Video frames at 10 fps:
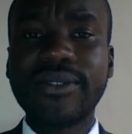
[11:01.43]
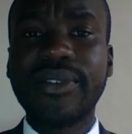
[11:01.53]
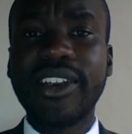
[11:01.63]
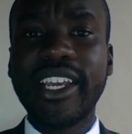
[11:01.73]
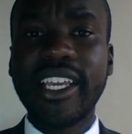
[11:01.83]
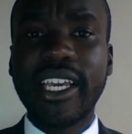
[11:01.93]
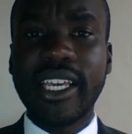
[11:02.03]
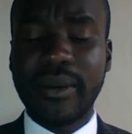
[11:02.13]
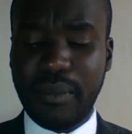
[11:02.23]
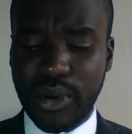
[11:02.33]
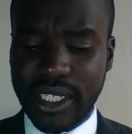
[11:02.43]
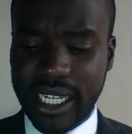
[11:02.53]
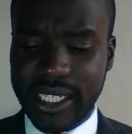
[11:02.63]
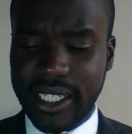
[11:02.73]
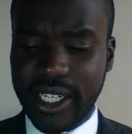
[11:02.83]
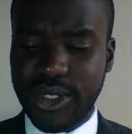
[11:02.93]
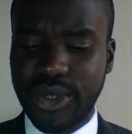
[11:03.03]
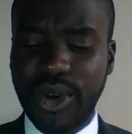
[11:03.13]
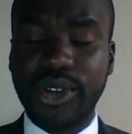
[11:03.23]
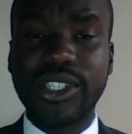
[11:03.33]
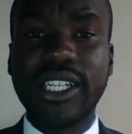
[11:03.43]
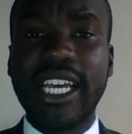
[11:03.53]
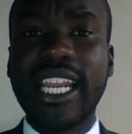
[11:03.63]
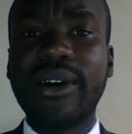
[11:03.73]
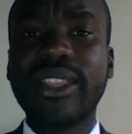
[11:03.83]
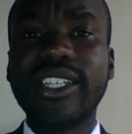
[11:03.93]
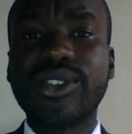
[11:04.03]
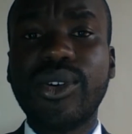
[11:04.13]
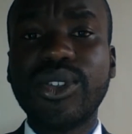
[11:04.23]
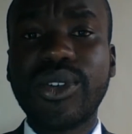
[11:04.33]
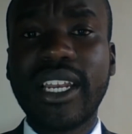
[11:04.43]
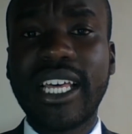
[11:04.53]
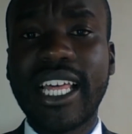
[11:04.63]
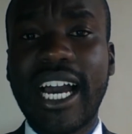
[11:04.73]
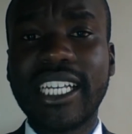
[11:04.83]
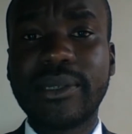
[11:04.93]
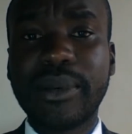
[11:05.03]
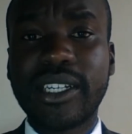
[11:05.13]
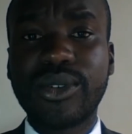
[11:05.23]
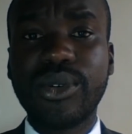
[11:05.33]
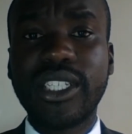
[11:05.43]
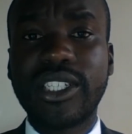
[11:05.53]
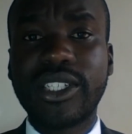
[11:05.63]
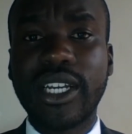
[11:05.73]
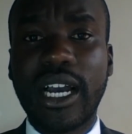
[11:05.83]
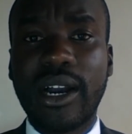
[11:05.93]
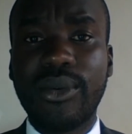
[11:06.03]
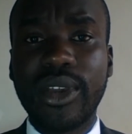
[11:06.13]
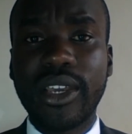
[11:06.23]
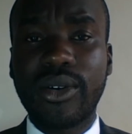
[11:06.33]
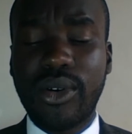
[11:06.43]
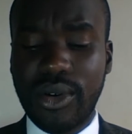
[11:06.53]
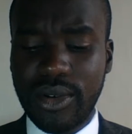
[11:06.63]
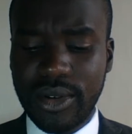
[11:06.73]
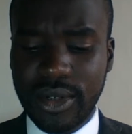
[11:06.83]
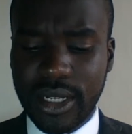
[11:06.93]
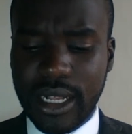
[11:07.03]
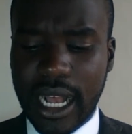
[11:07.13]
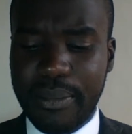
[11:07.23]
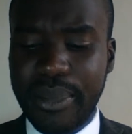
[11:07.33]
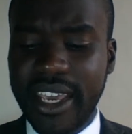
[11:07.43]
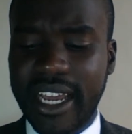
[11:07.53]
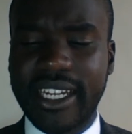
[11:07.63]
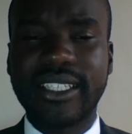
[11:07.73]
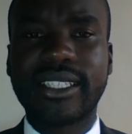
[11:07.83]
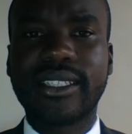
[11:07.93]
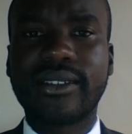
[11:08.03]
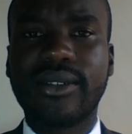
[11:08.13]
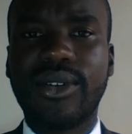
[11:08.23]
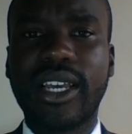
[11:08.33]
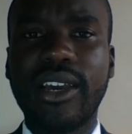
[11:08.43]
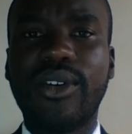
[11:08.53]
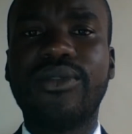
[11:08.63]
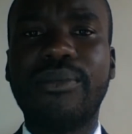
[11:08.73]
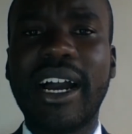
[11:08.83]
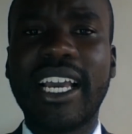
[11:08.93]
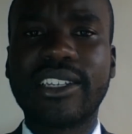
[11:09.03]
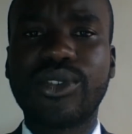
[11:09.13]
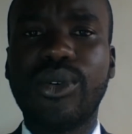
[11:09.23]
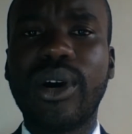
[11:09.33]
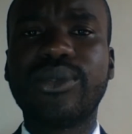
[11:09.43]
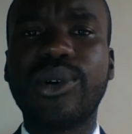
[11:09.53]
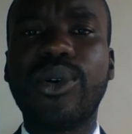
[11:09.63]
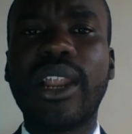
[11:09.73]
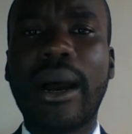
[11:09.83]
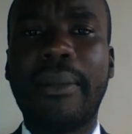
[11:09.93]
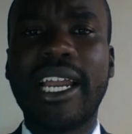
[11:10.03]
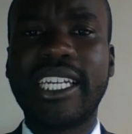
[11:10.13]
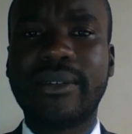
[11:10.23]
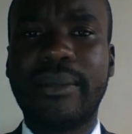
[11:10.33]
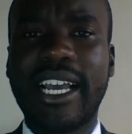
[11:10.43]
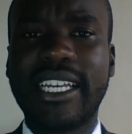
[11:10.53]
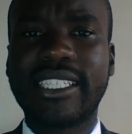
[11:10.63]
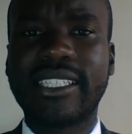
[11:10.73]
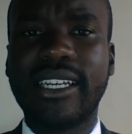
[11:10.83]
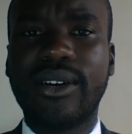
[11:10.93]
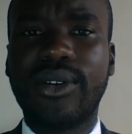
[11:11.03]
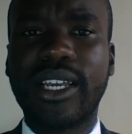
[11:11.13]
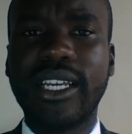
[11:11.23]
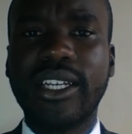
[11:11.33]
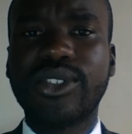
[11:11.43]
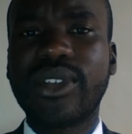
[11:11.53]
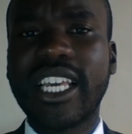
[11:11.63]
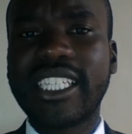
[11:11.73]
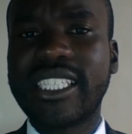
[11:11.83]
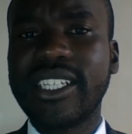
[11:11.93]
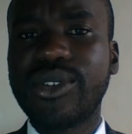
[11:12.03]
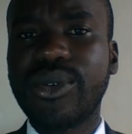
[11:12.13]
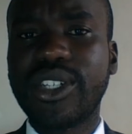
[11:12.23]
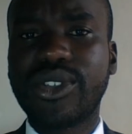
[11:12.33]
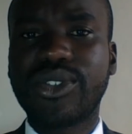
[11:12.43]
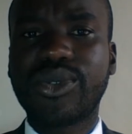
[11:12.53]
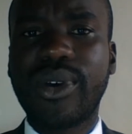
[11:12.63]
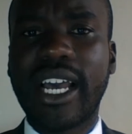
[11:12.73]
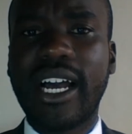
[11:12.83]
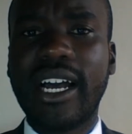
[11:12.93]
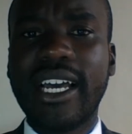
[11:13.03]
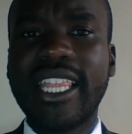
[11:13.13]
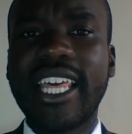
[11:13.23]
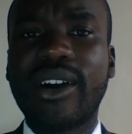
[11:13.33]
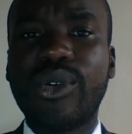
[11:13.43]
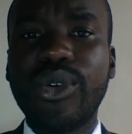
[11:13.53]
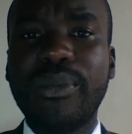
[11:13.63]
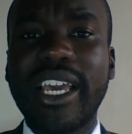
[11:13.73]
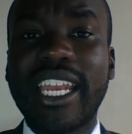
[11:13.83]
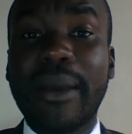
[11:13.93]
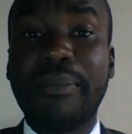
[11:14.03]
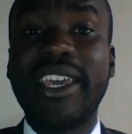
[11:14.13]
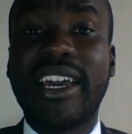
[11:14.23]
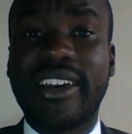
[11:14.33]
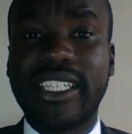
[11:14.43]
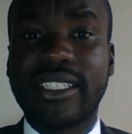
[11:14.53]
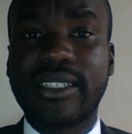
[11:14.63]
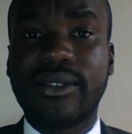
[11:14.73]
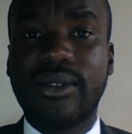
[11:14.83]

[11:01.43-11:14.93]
very important to note. Now, there is also another aspect which we call appearance, okay, of bias, so what we call apparent bias. Okay, so there are situations where there could be an appearance